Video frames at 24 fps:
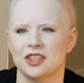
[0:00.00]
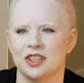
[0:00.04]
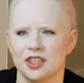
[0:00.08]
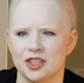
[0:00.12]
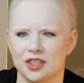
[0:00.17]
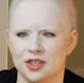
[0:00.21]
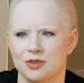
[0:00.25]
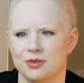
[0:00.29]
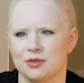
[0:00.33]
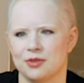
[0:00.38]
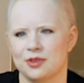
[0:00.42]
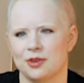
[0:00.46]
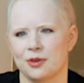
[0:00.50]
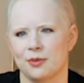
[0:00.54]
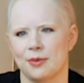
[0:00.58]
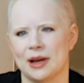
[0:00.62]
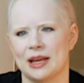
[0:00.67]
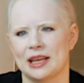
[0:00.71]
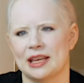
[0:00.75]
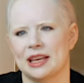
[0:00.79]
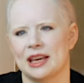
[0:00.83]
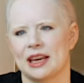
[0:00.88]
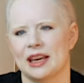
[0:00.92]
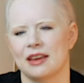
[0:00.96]
to use your
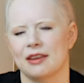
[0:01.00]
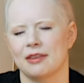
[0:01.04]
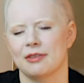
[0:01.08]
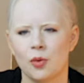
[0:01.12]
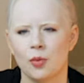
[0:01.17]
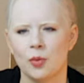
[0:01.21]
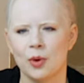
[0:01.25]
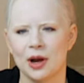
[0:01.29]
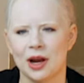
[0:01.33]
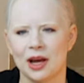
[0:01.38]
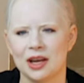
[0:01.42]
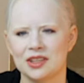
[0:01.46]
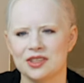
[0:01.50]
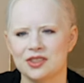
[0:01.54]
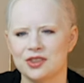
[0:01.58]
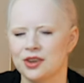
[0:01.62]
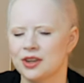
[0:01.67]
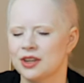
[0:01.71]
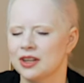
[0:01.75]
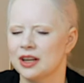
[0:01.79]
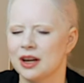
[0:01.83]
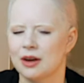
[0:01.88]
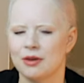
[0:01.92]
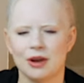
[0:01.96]
white cane. When I
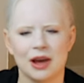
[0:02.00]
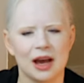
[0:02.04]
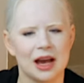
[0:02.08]
started out,